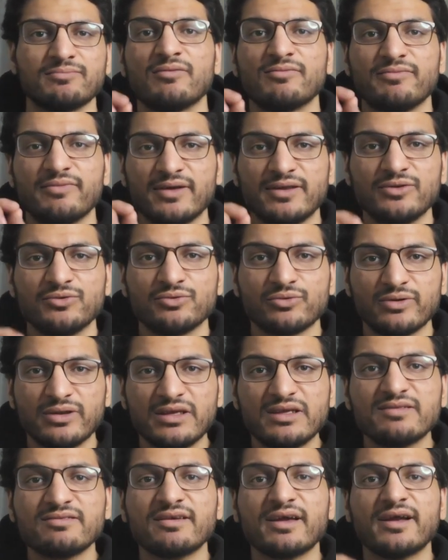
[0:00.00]
When you
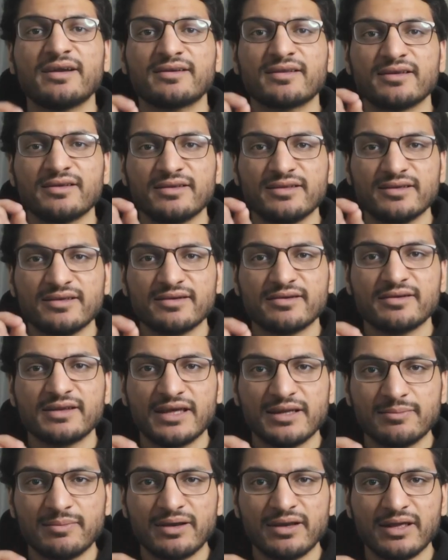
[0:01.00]
reach at a near
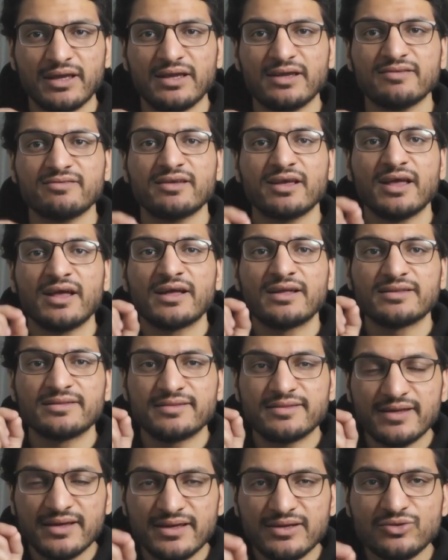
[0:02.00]
retirement age,
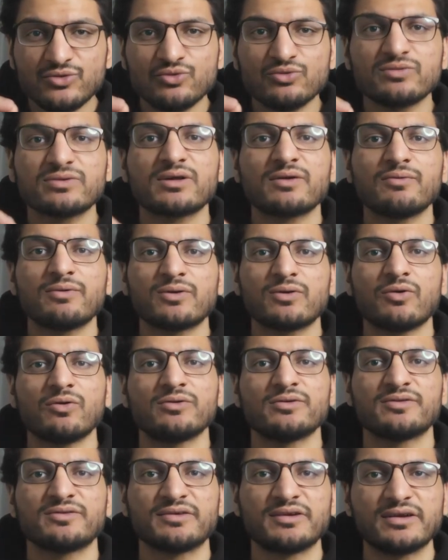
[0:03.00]
then use covered
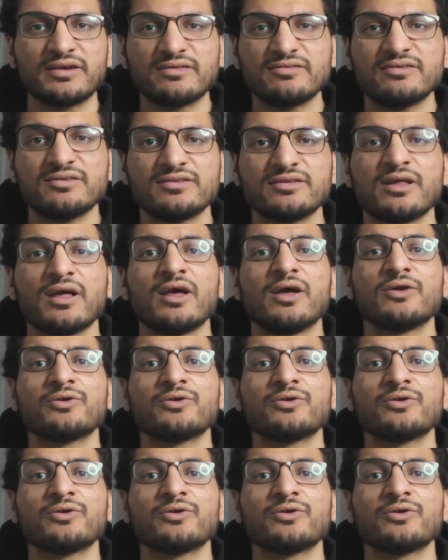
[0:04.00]
call strategies